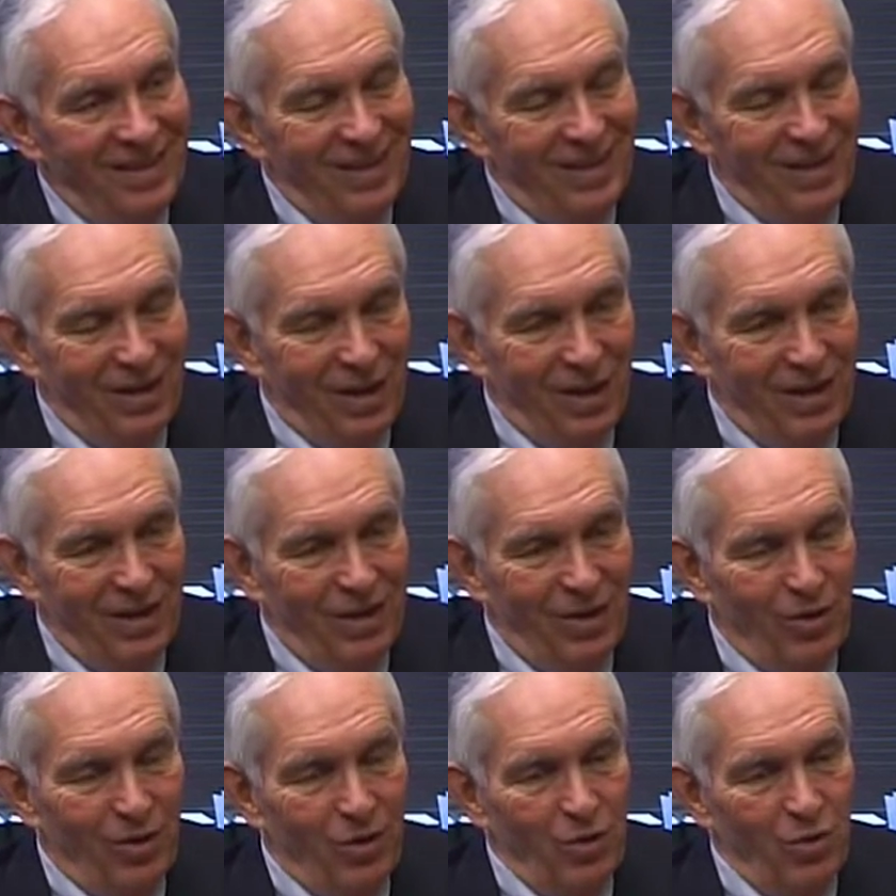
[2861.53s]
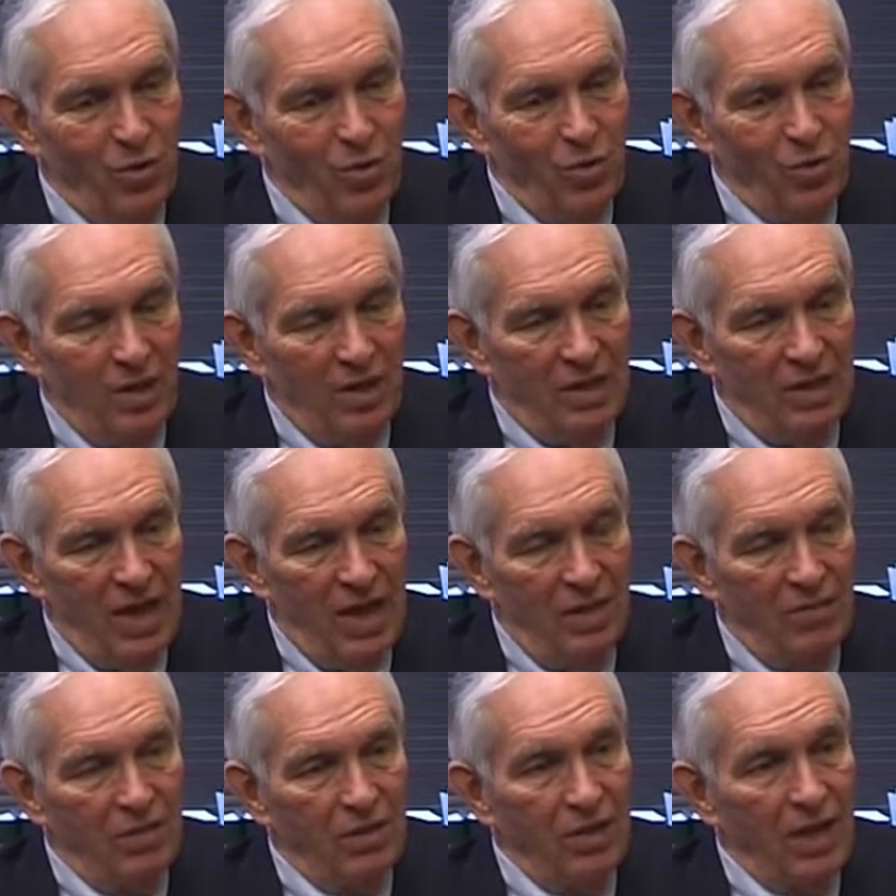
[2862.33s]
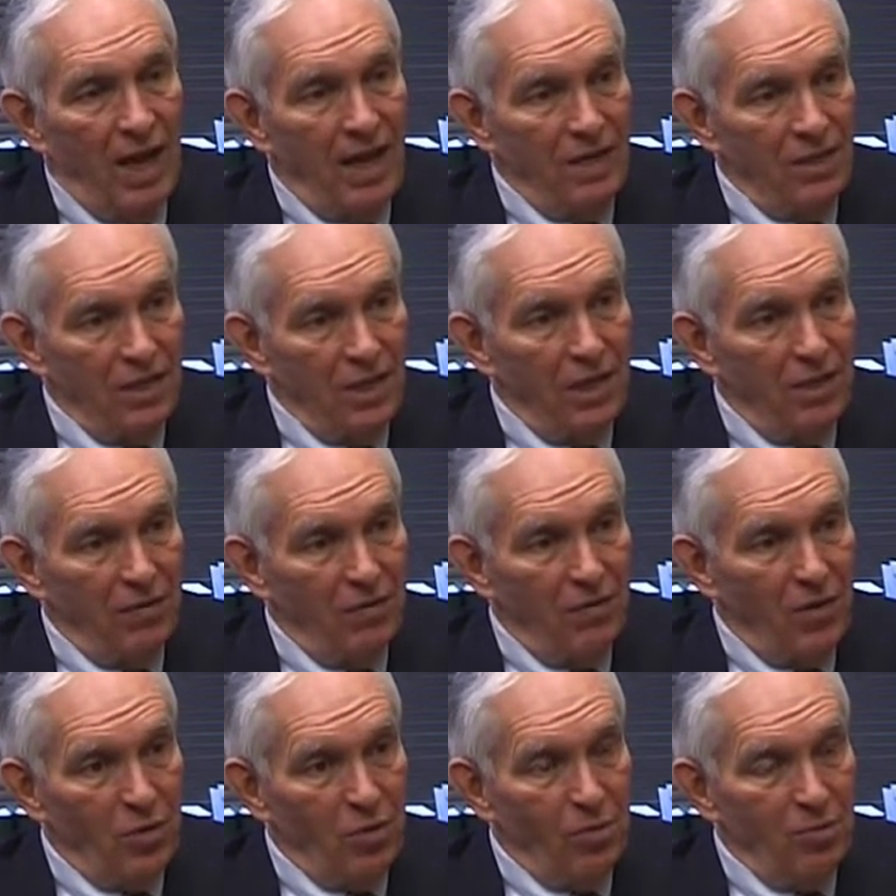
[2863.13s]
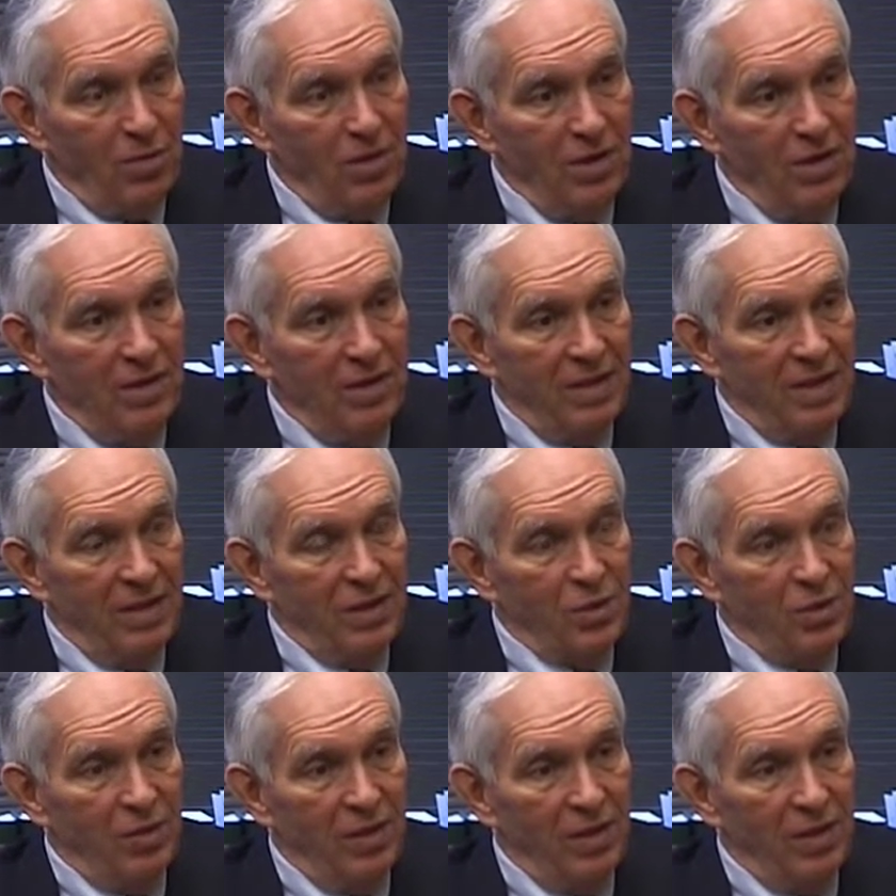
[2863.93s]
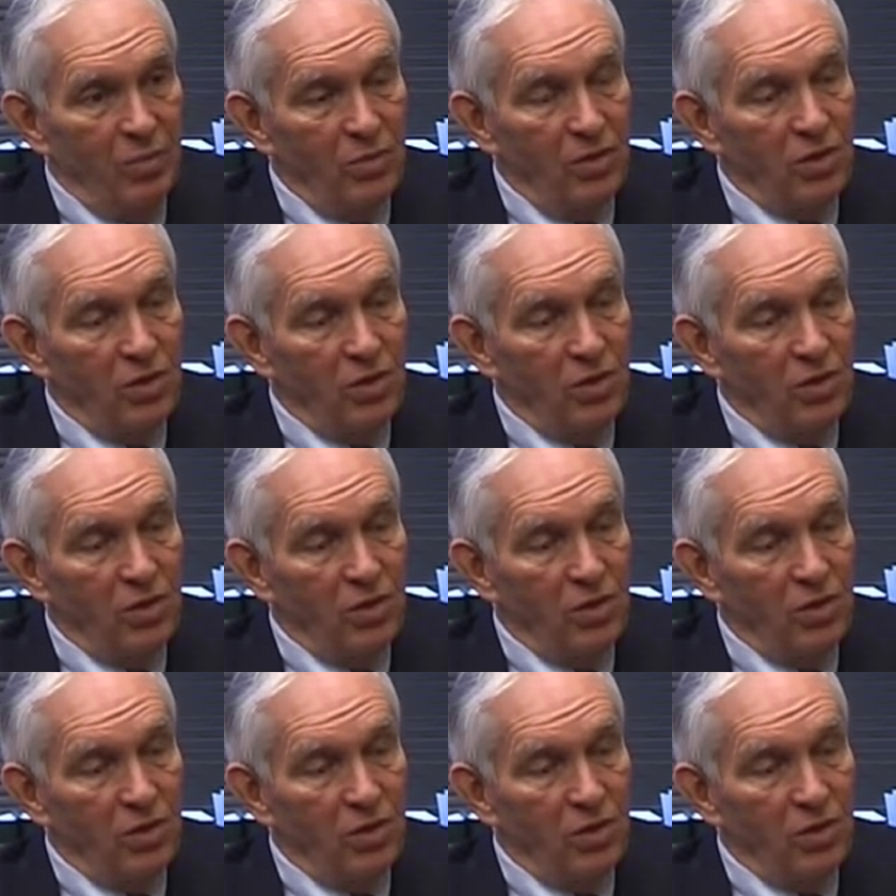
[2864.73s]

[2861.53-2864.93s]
or do advertising in the phone book and that sort of thing.